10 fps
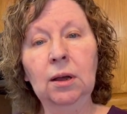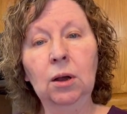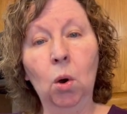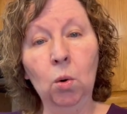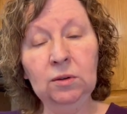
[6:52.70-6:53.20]

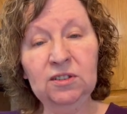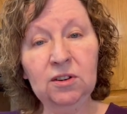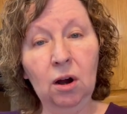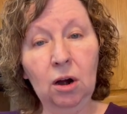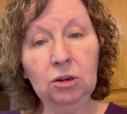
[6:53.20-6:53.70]

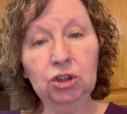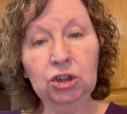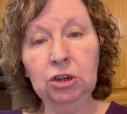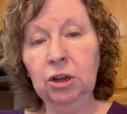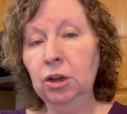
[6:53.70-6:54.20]

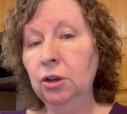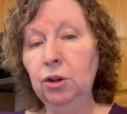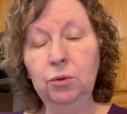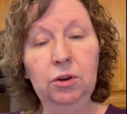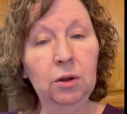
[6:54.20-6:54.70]
cornstarch,
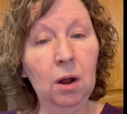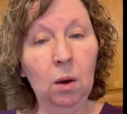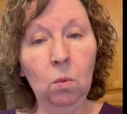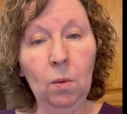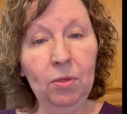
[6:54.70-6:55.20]
you do
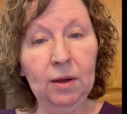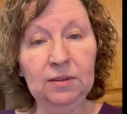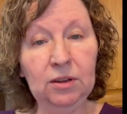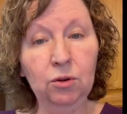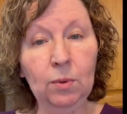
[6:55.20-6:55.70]
not want
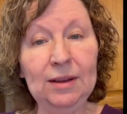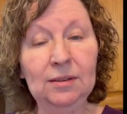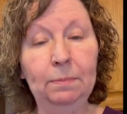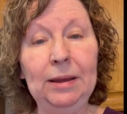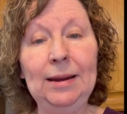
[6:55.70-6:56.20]
those in your
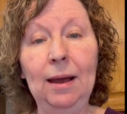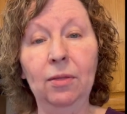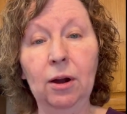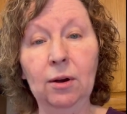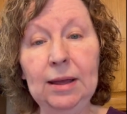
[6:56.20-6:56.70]
recipe. Now,
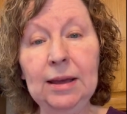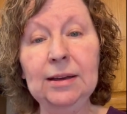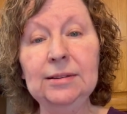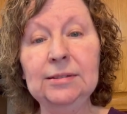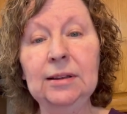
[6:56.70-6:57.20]
there
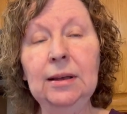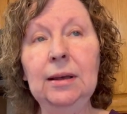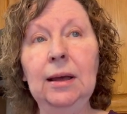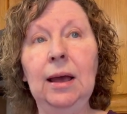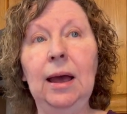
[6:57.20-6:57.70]
is
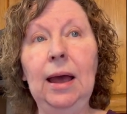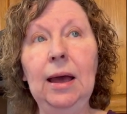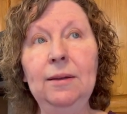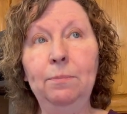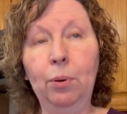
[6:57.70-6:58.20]

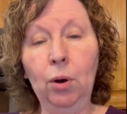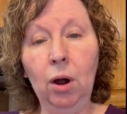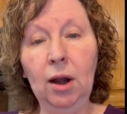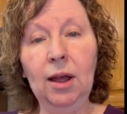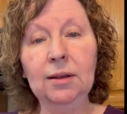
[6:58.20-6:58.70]
a
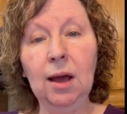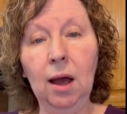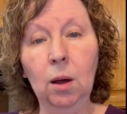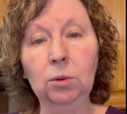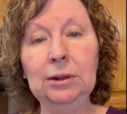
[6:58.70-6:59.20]
product
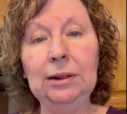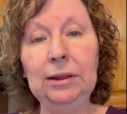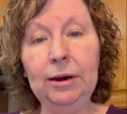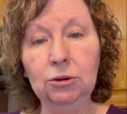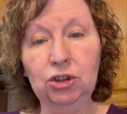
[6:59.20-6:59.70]
called
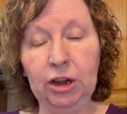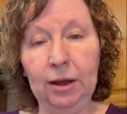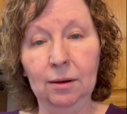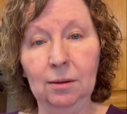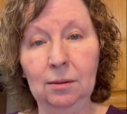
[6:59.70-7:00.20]
Clear
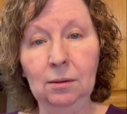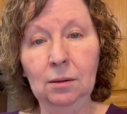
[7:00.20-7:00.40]
Gel